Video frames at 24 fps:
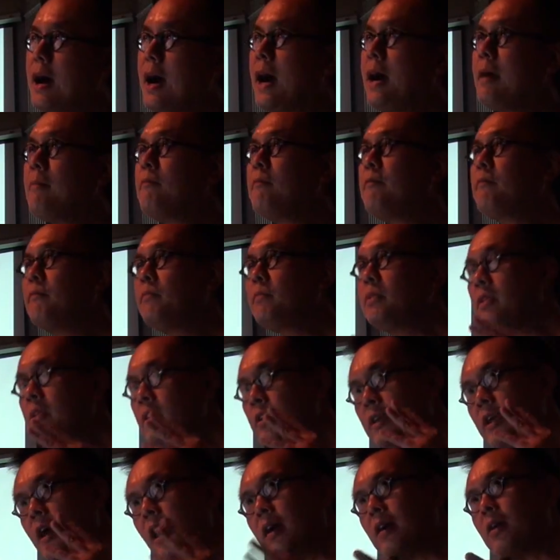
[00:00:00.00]
I'm the
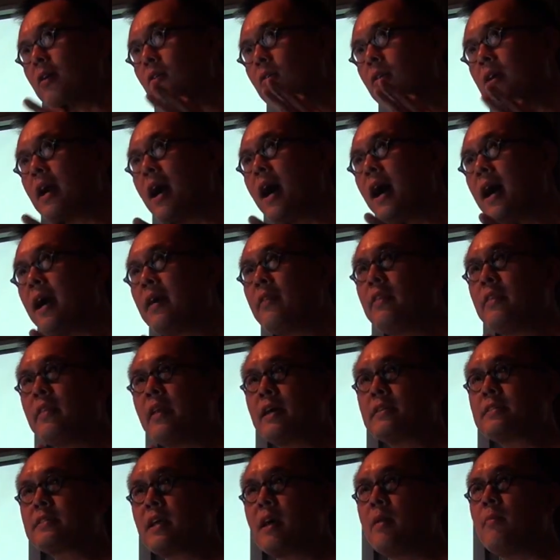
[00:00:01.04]
younger guy
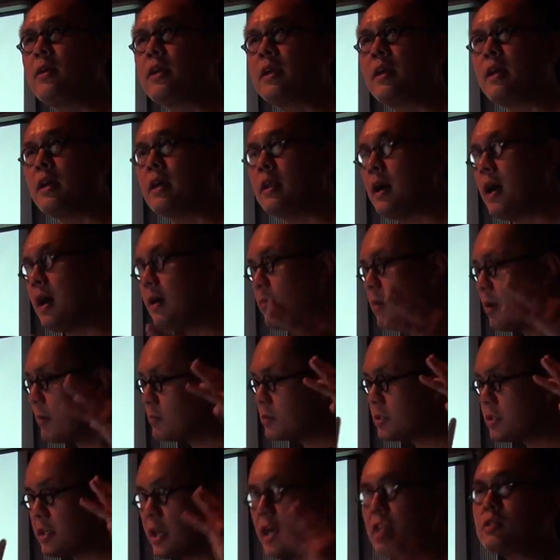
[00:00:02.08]
that's coming in. I'm
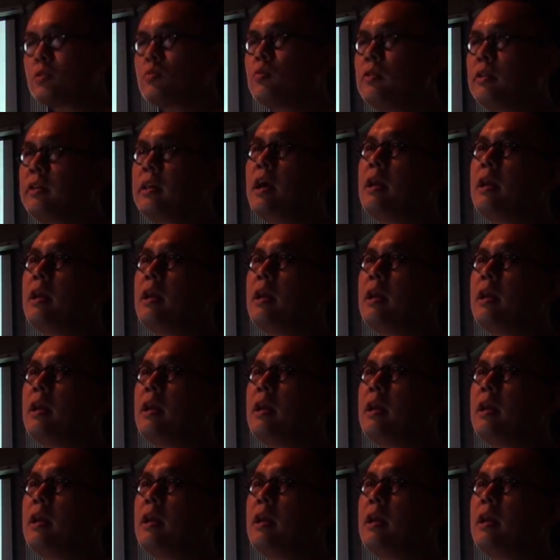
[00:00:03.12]
obsessed with